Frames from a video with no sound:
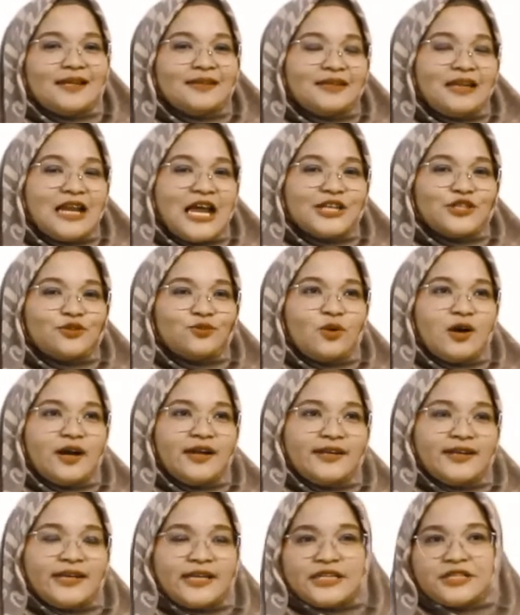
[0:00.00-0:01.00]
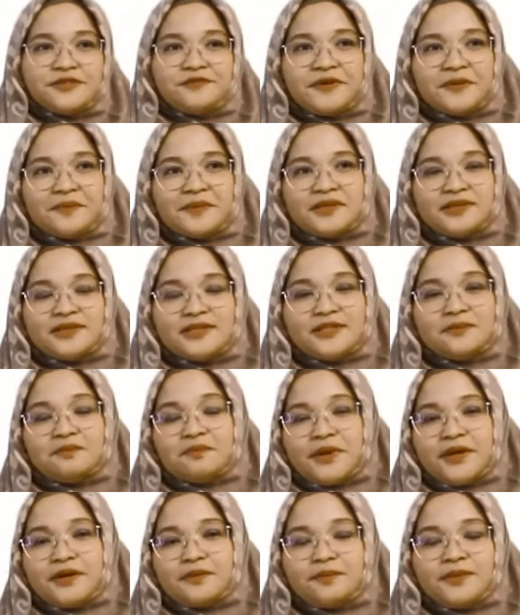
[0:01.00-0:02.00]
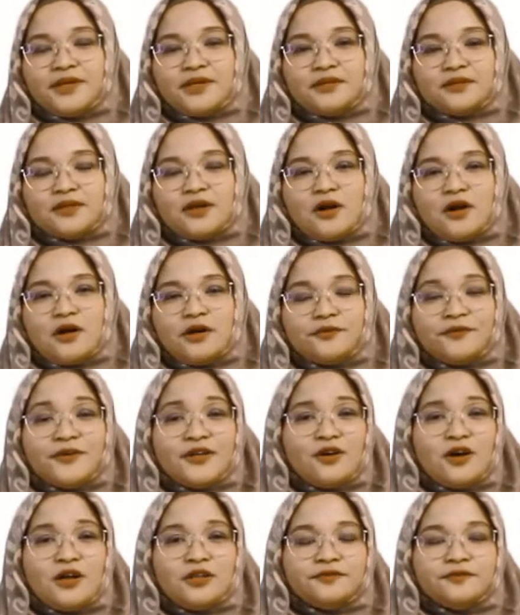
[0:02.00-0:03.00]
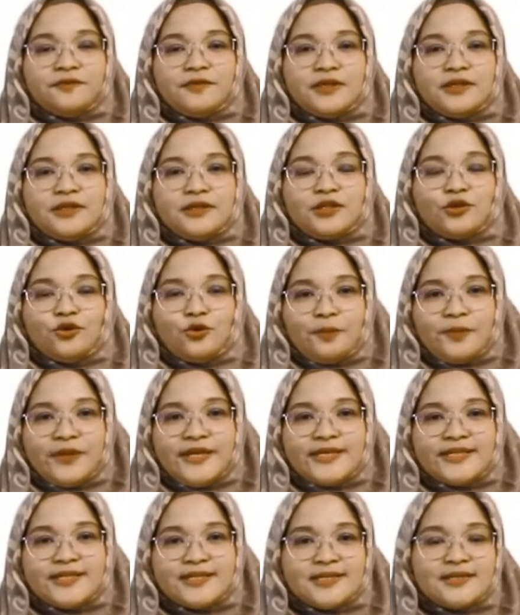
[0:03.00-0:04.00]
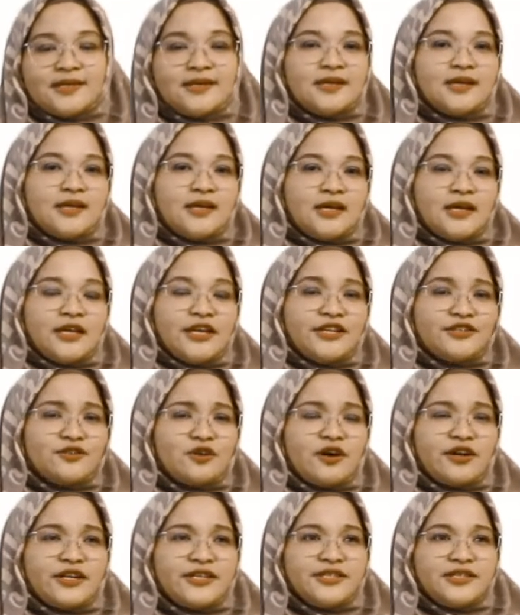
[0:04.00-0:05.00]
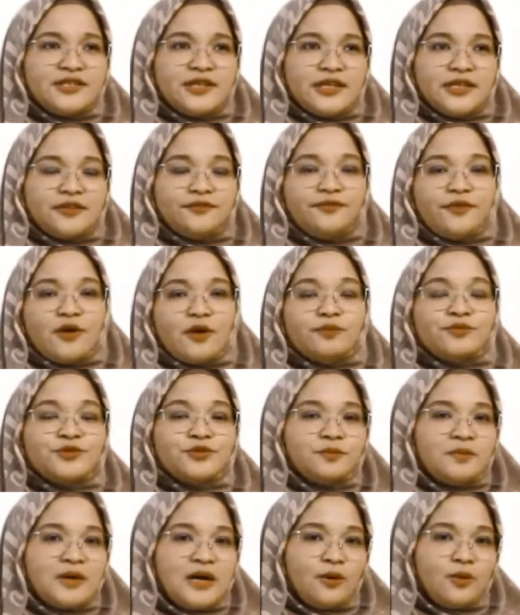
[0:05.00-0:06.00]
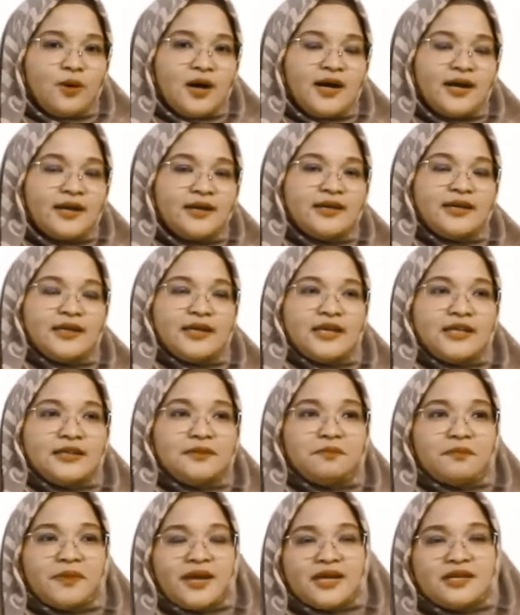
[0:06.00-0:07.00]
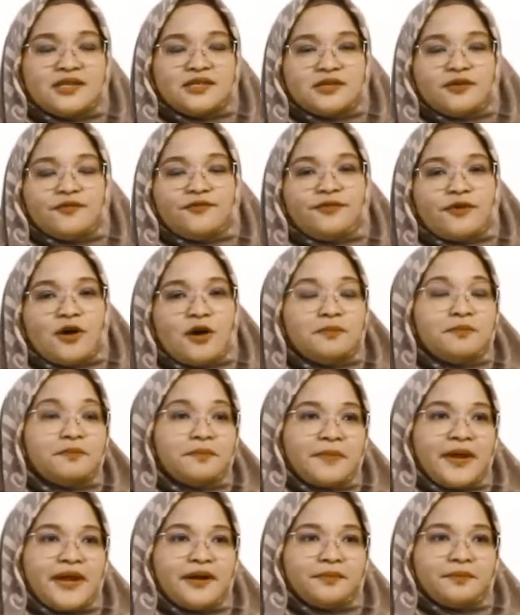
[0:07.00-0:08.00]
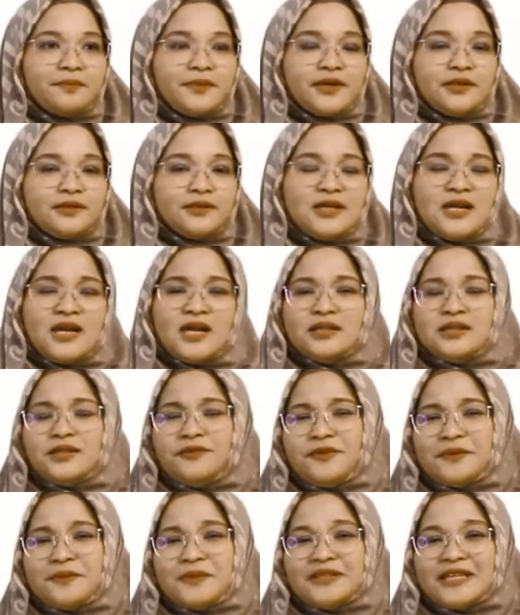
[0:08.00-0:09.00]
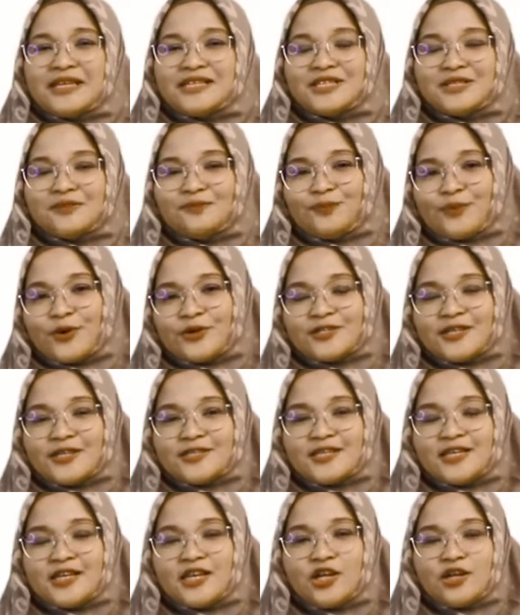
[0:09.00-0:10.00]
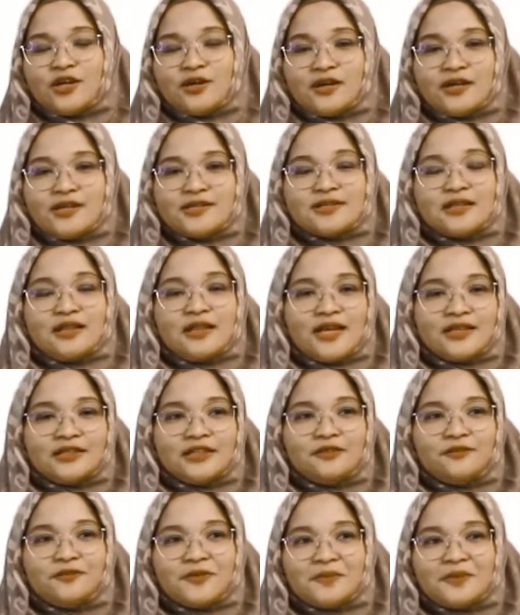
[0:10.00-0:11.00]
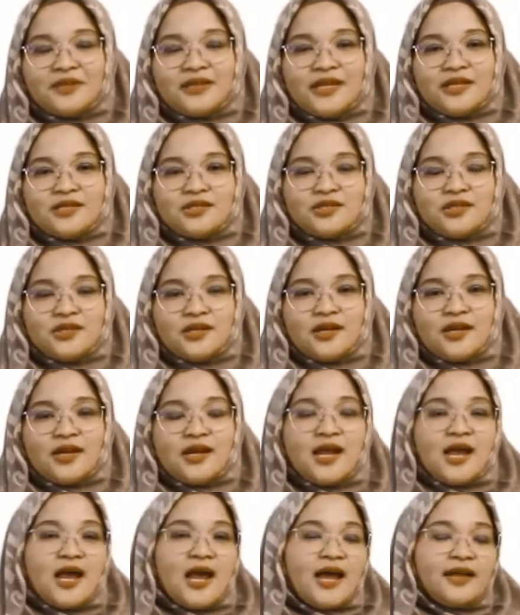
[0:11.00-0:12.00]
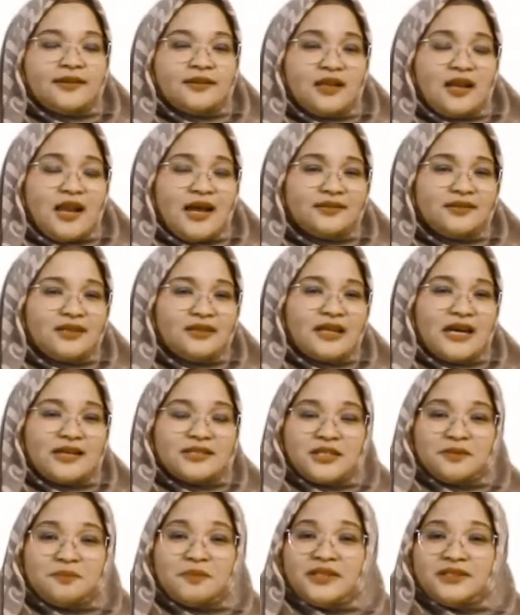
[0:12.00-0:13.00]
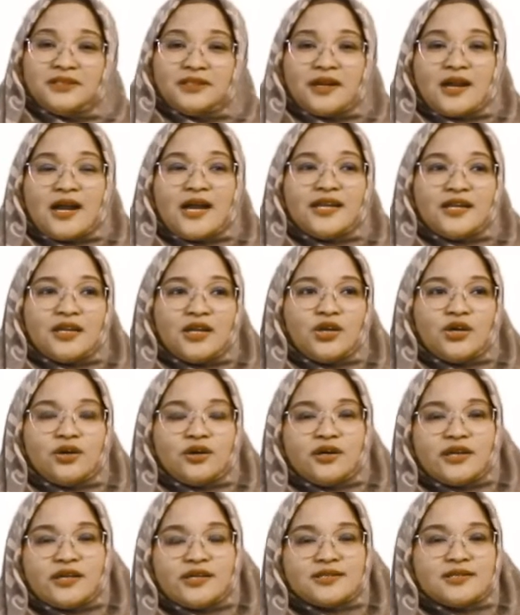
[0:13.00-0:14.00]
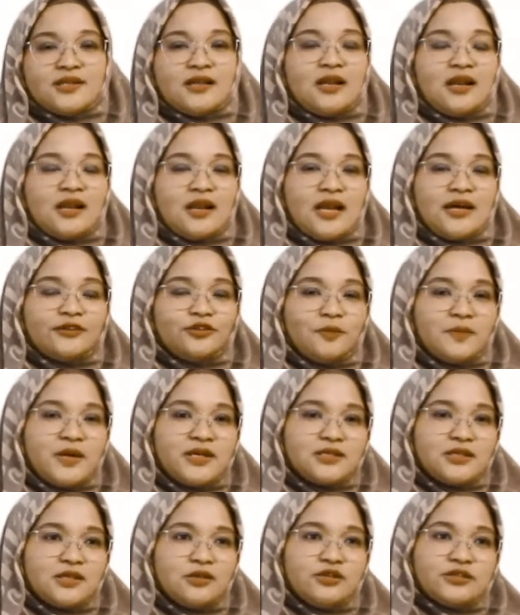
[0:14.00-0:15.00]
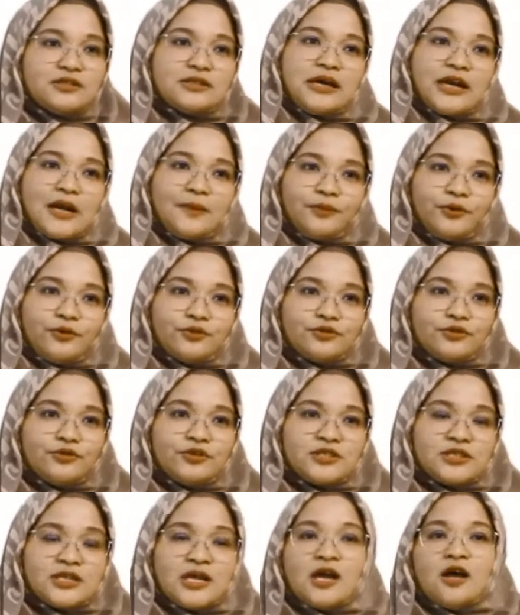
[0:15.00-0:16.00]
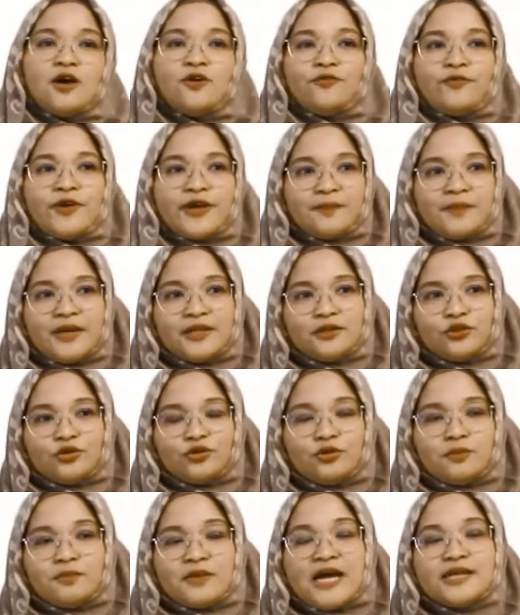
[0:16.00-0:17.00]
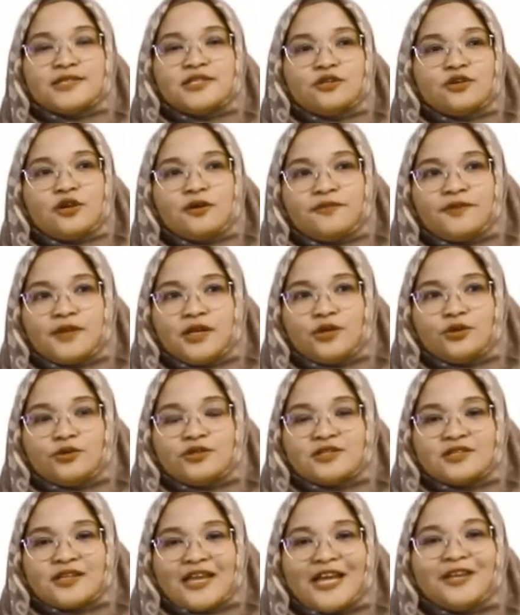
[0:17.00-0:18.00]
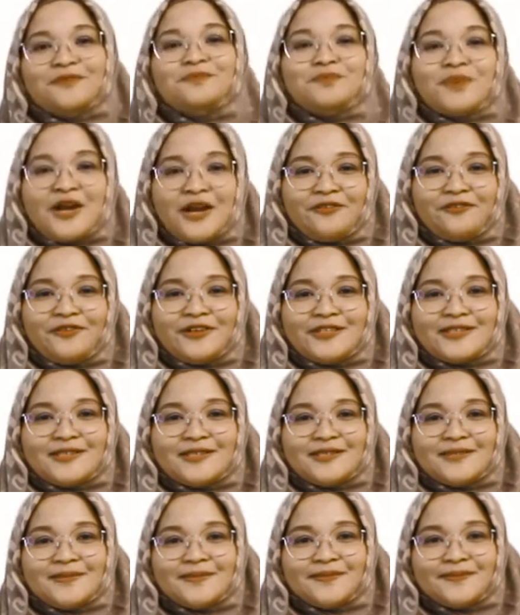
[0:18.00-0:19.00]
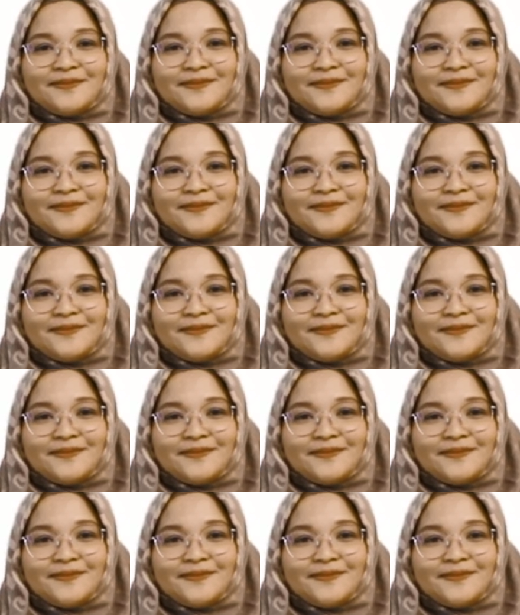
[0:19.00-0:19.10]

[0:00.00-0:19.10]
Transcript: The last one is fermented mare milk, or we call it kumis. It is originated from Sumbawa. It made from mare milk. The fermentation process in here is lactic fermentation, and the lactic acid bacteria in here is Lactobacillus rhamnosus, Fermentum acidophilus, and brevis.